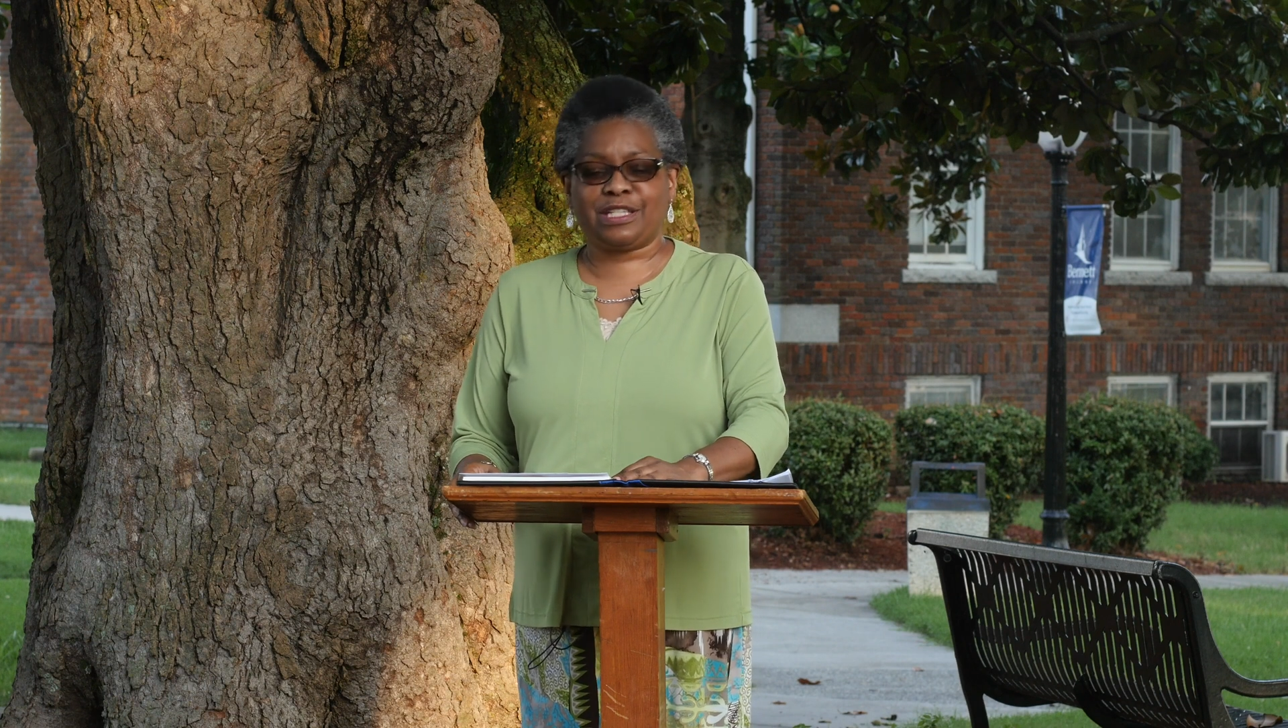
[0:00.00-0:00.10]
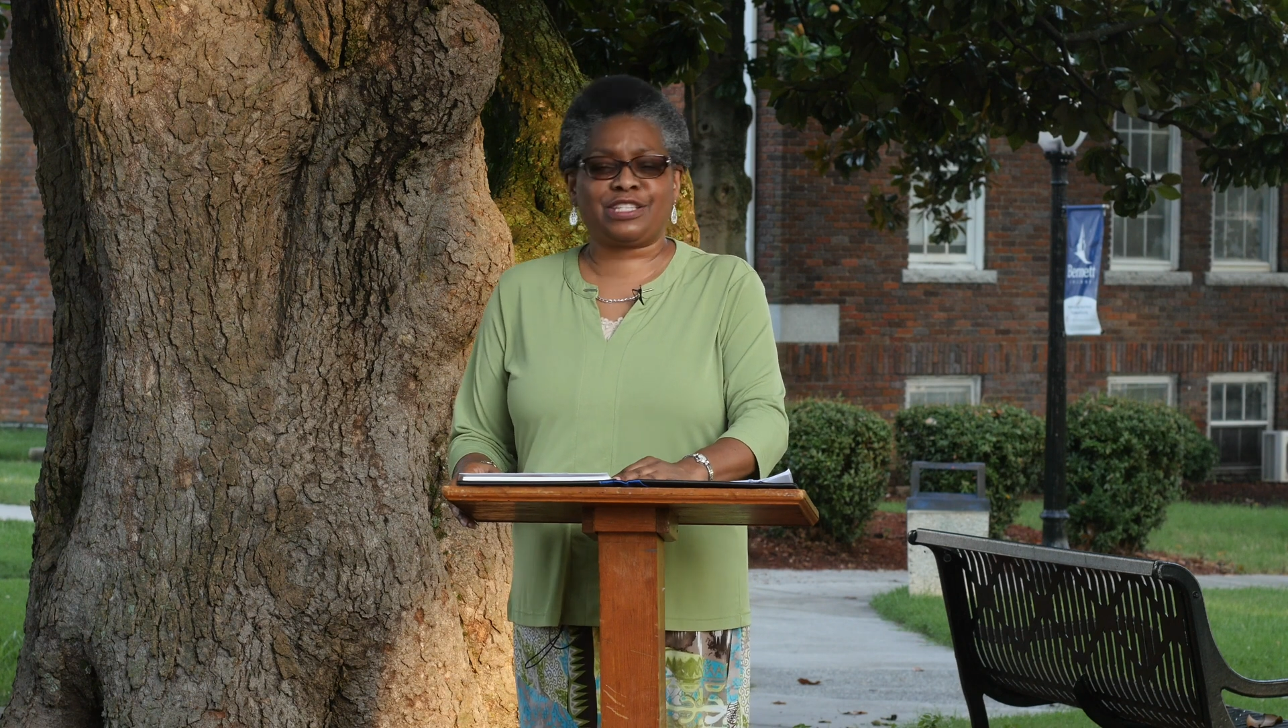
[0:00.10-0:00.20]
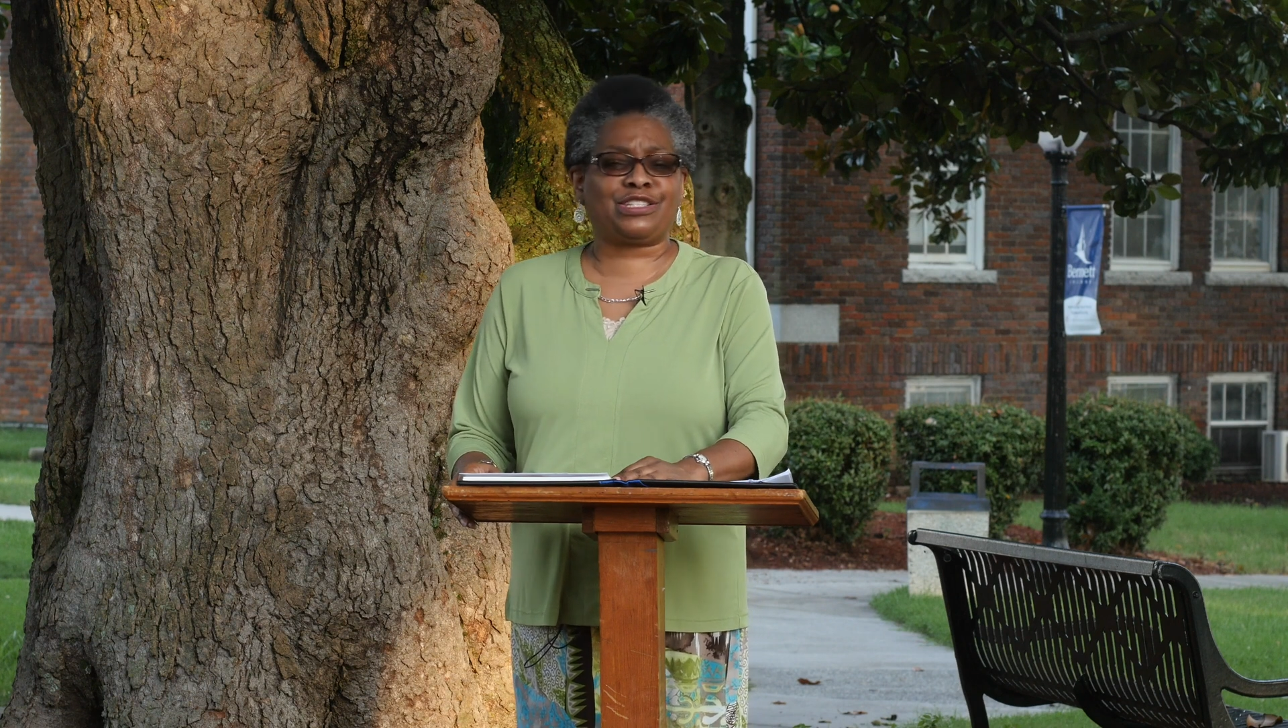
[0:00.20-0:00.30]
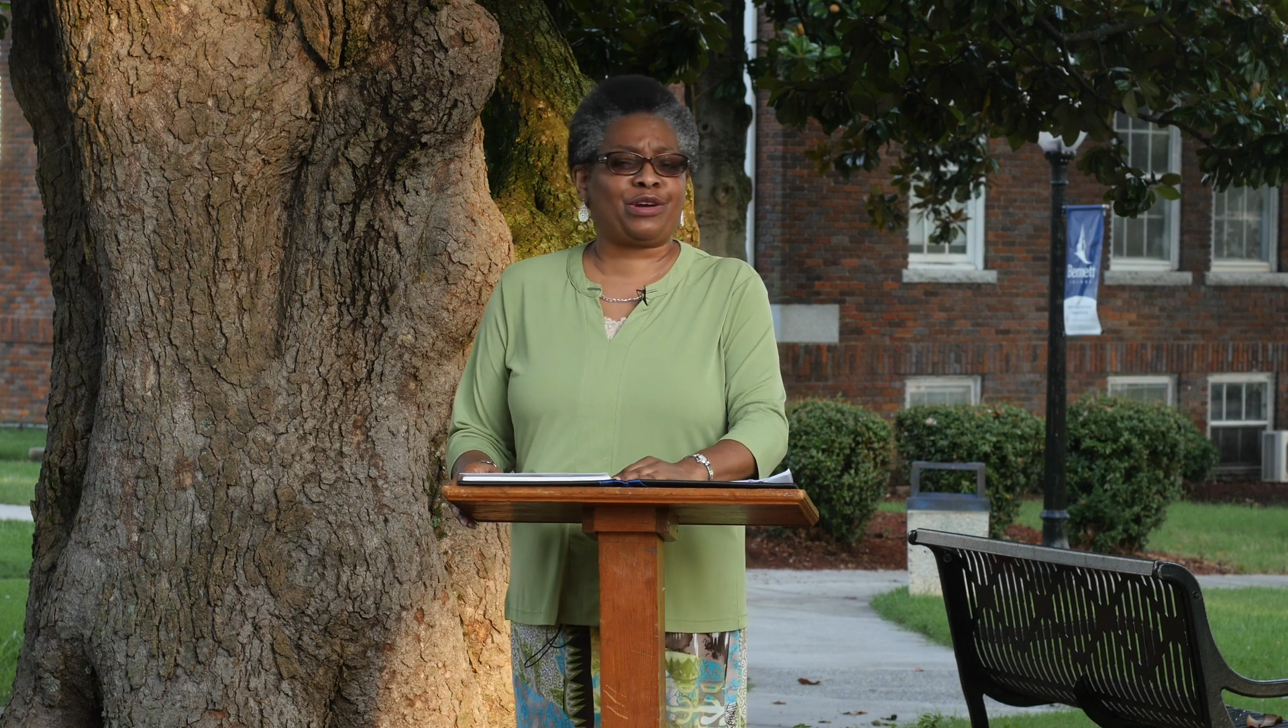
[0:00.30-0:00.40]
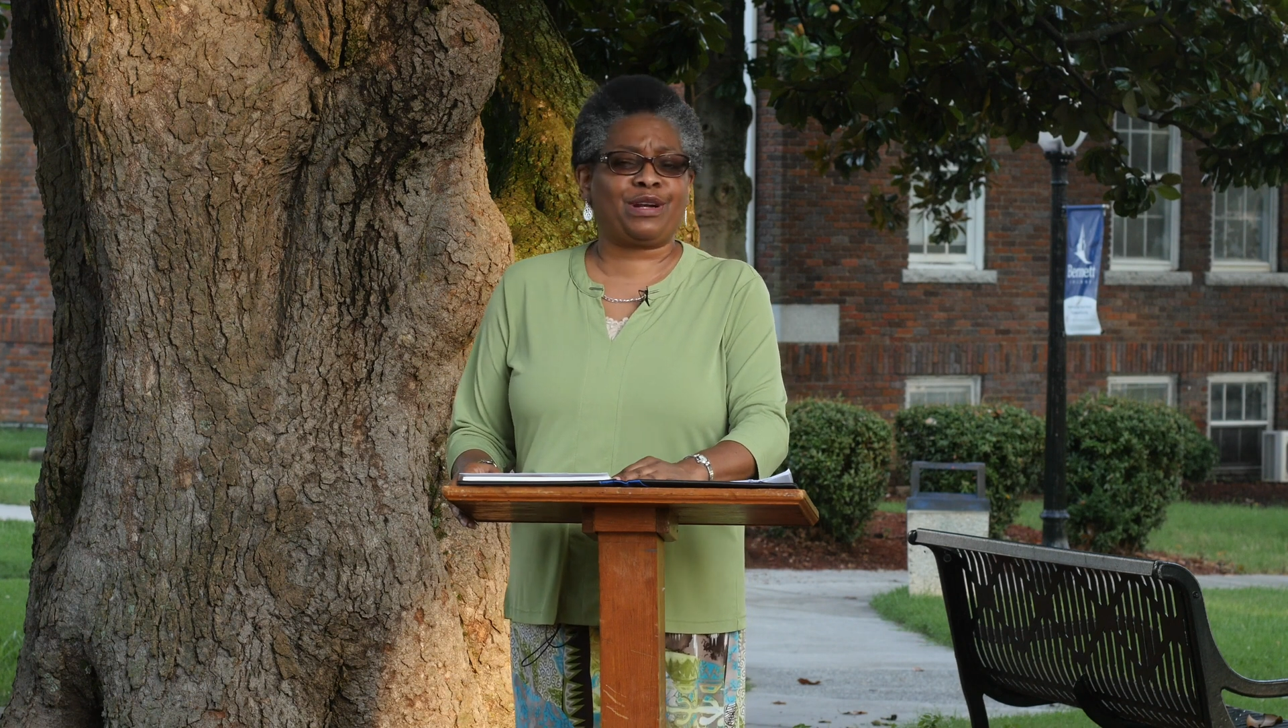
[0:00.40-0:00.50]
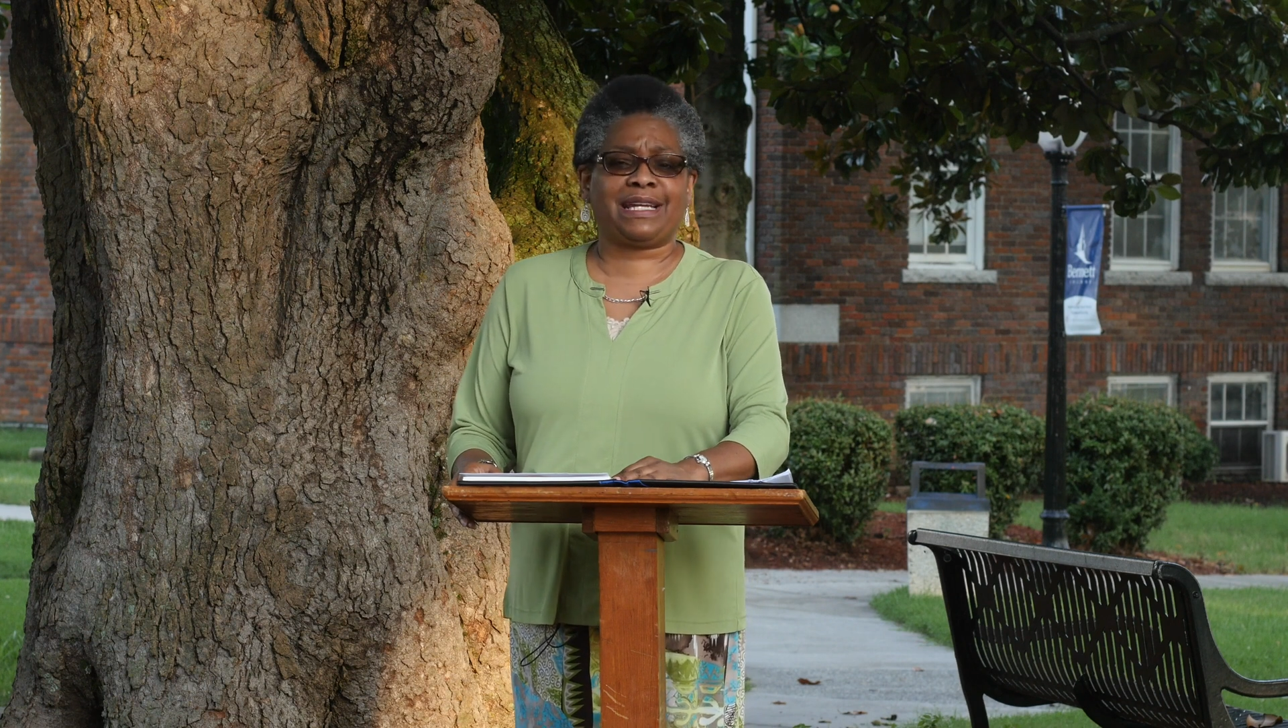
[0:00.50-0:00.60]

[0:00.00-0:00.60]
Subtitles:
dessert,